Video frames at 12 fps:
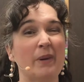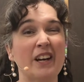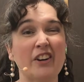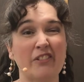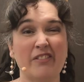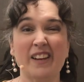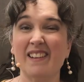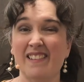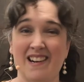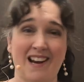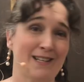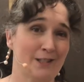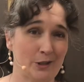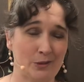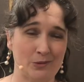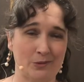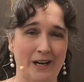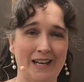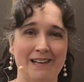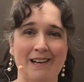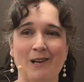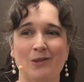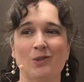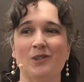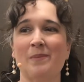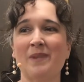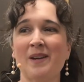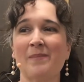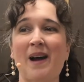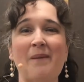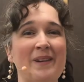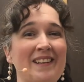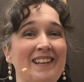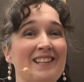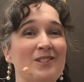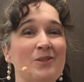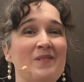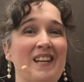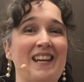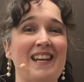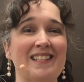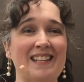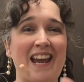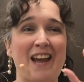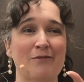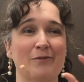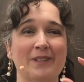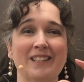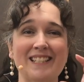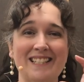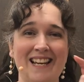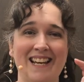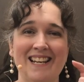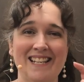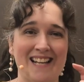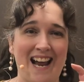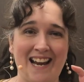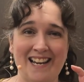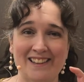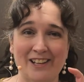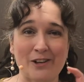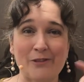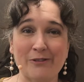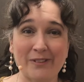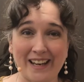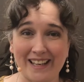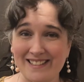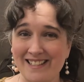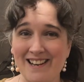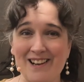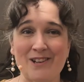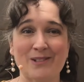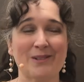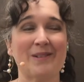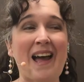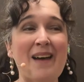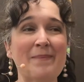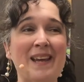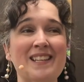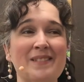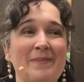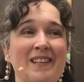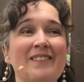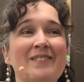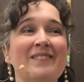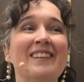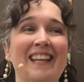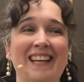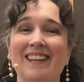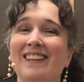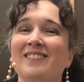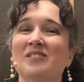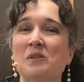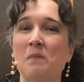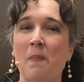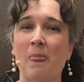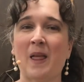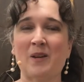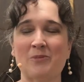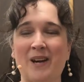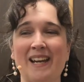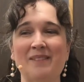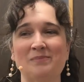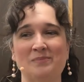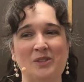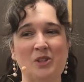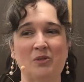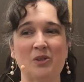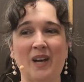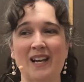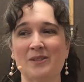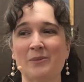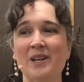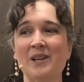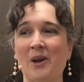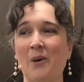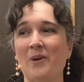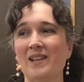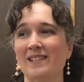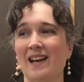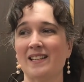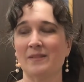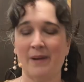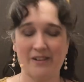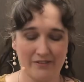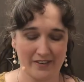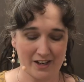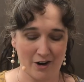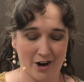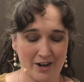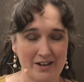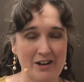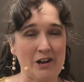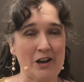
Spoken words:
bigger feet than I do, right? So something about me that is unique is I have really teeny tiny little feet. So that makes me unique, right? So if you guys want to know what size my feet are,